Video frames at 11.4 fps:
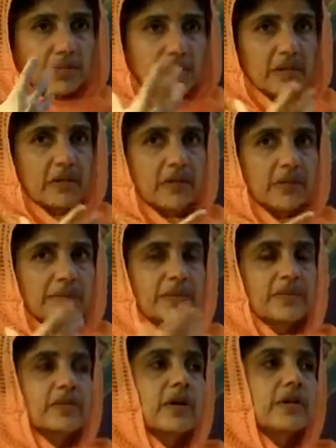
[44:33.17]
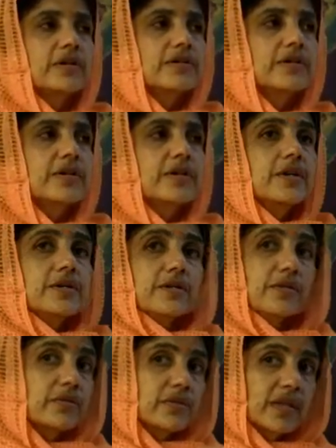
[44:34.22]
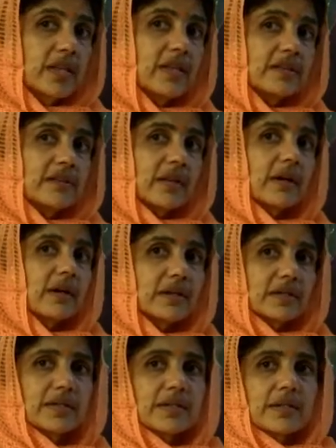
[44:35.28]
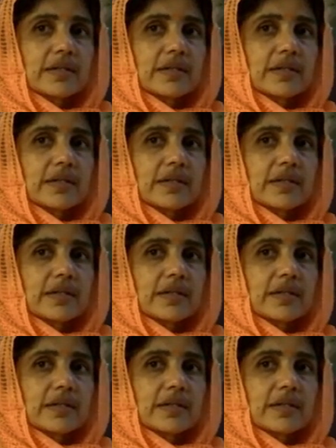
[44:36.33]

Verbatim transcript: bring home this knowledge so you see this a lot